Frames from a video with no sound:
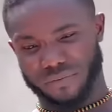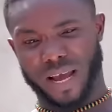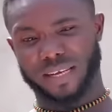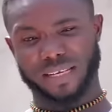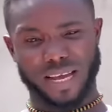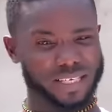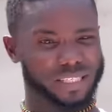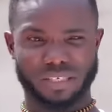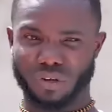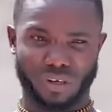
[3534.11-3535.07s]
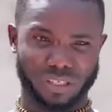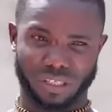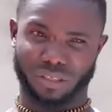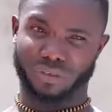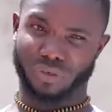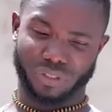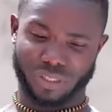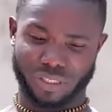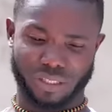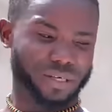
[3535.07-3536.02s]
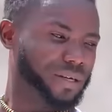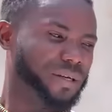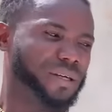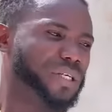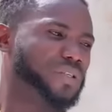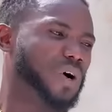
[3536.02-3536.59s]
no be say fine. The engine done the rotty.